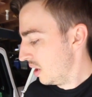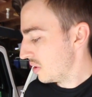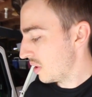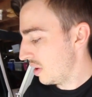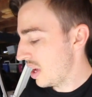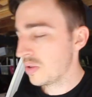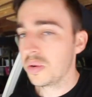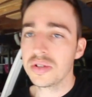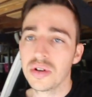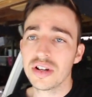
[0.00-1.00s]
So as
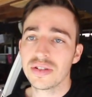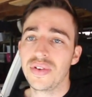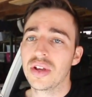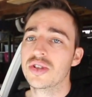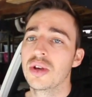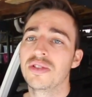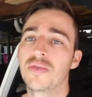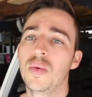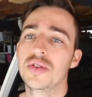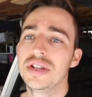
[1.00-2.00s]
always, guys, thank you so much
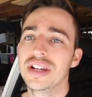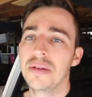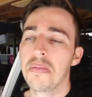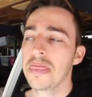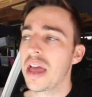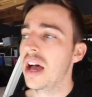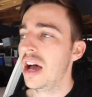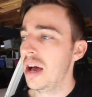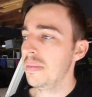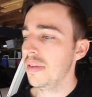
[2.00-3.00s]
for watching.
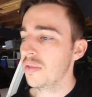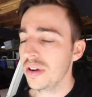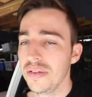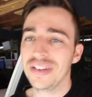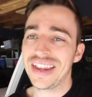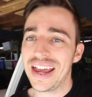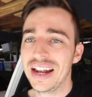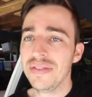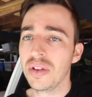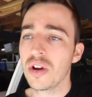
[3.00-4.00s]
If you've got anything to add,
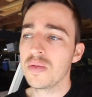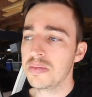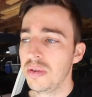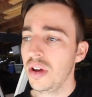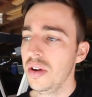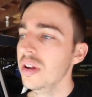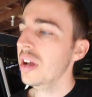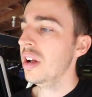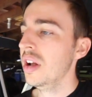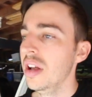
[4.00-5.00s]
leave in the comments below.
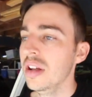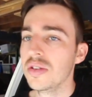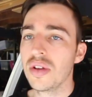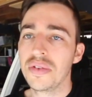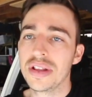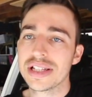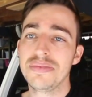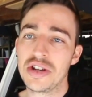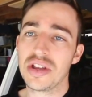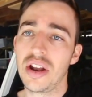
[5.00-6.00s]
Don't forget to
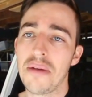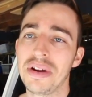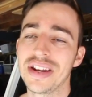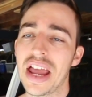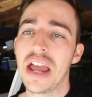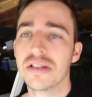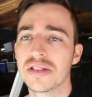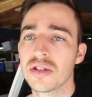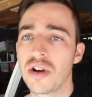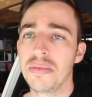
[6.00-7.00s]
smash that like button and the
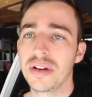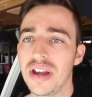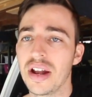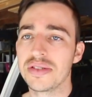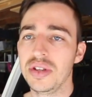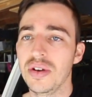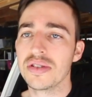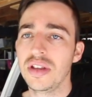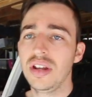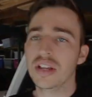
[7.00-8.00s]
subscribe button, and I'll see you guys in the